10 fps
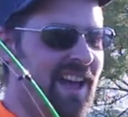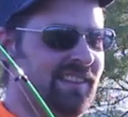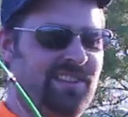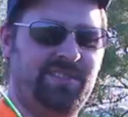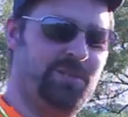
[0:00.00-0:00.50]

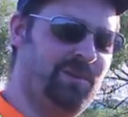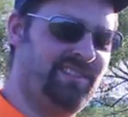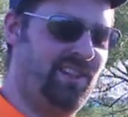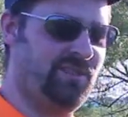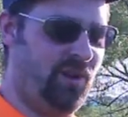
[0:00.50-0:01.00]
and then as soon
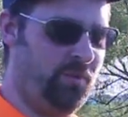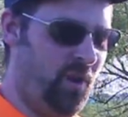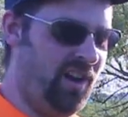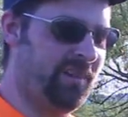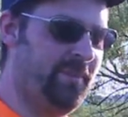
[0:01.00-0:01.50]
as I started
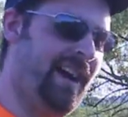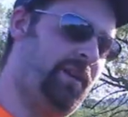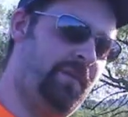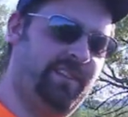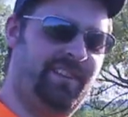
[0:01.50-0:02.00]
walking
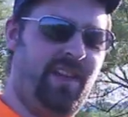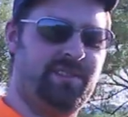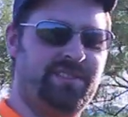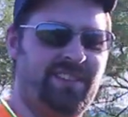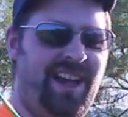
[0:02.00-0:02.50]
back over to the
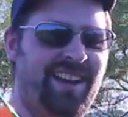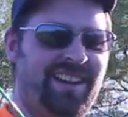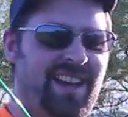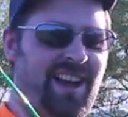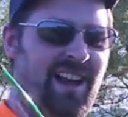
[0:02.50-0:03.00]
other side,